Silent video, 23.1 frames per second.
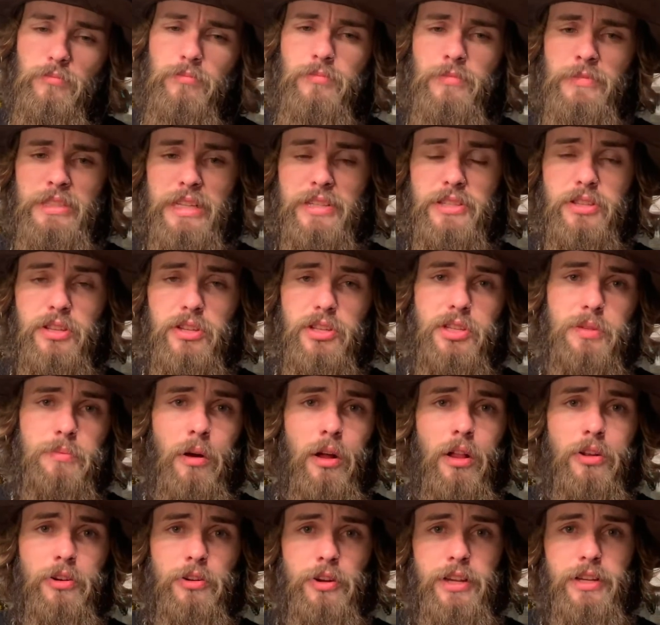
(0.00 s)
And that's the
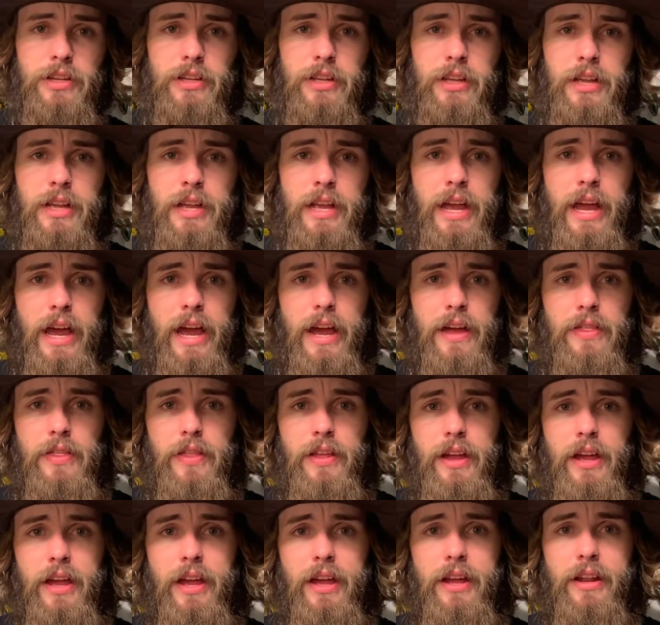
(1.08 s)
smaller end. And
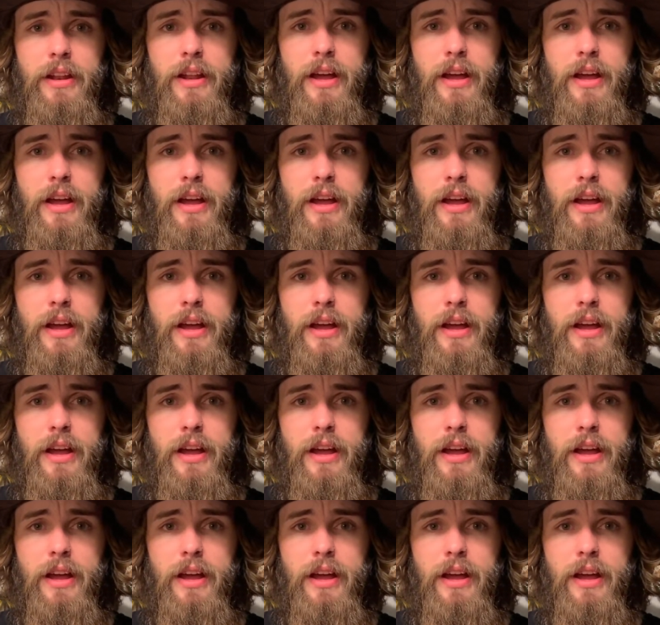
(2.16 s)
then